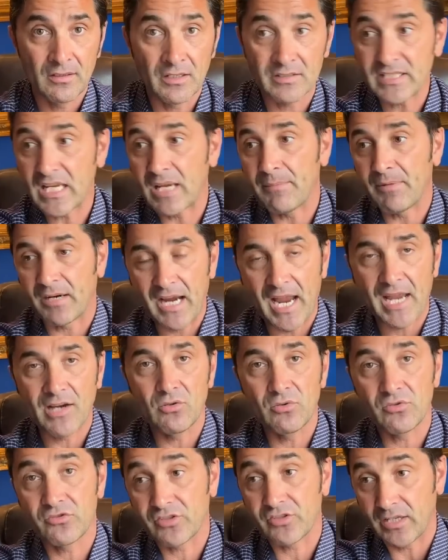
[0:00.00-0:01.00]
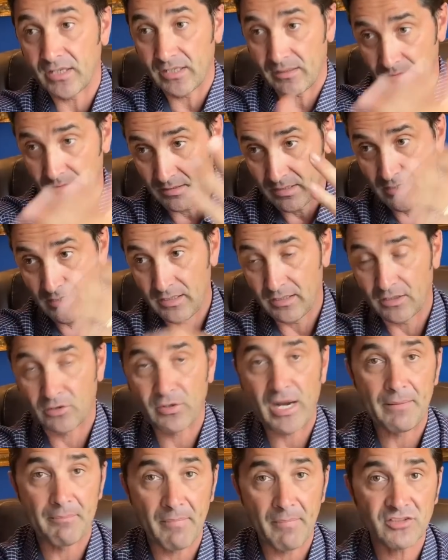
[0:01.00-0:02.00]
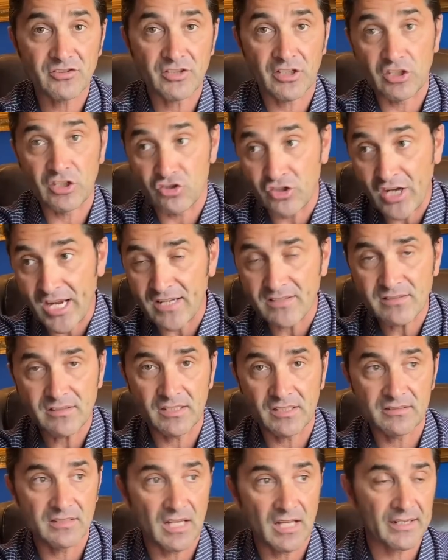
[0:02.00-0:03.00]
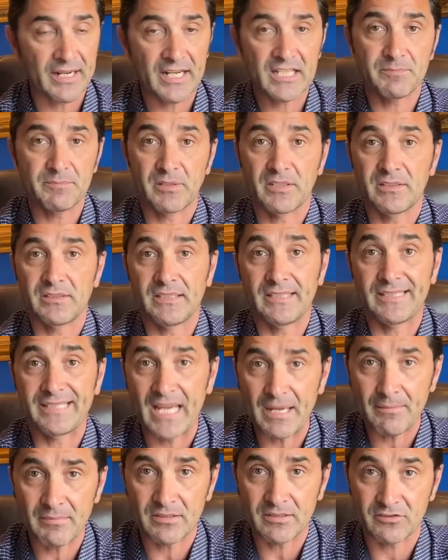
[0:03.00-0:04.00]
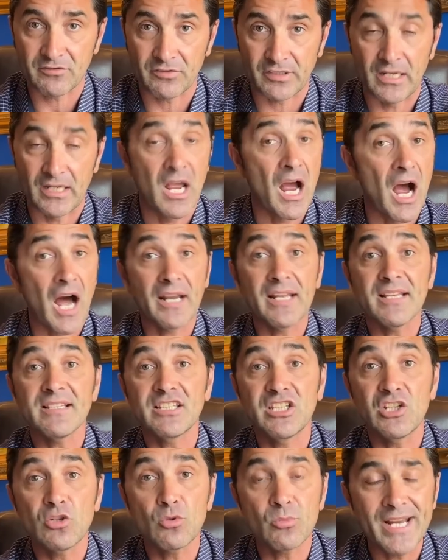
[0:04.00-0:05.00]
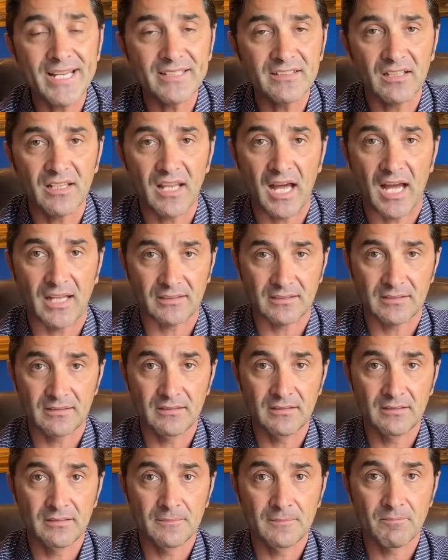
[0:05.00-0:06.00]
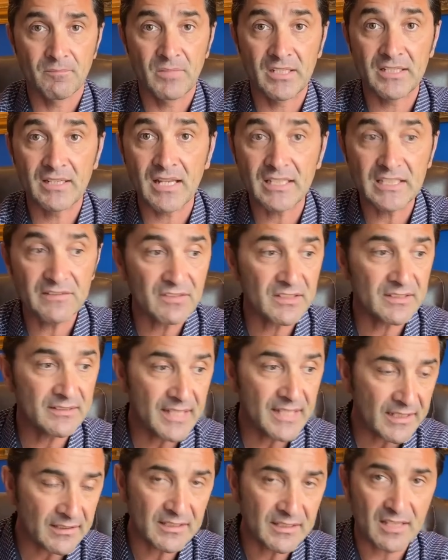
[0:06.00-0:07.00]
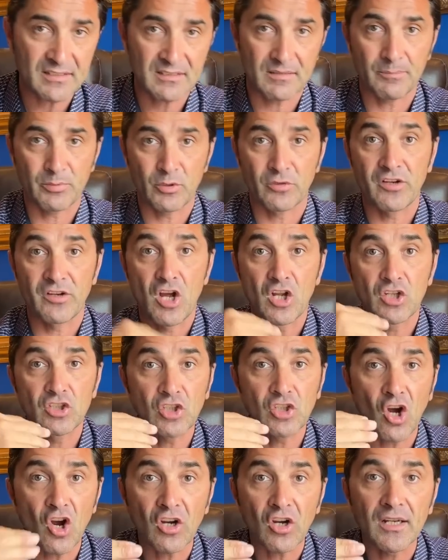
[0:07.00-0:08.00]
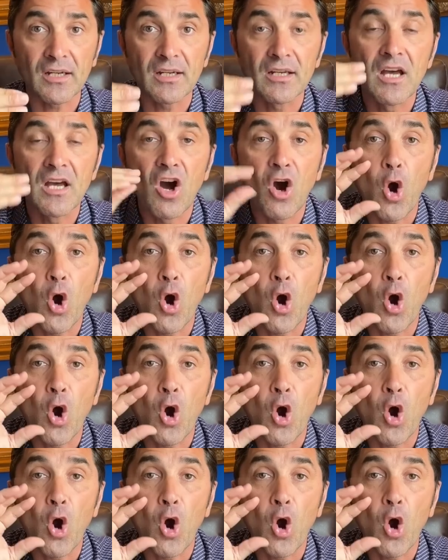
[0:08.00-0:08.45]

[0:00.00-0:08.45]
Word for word: The same, a guy who's a grandmaster in chess, he's not an expert in chemistry, unless you read a lot. But not even that doesn't prove. Talk